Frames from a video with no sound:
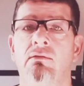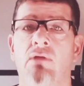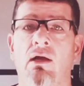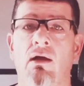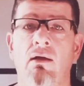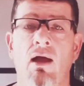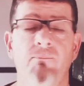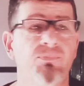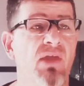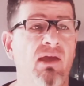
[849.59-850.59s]
Uh,
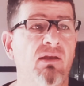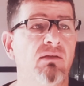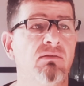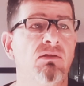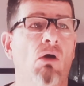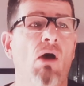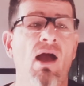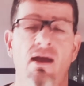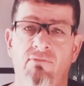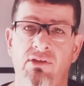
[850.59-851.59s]
and, you know, I
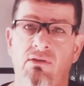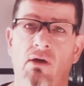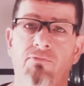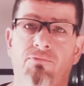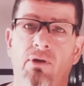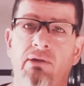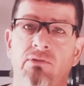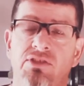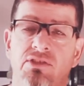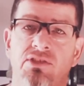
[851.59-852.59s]
have enough
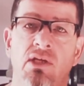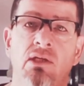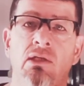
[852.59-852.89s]
fragrances.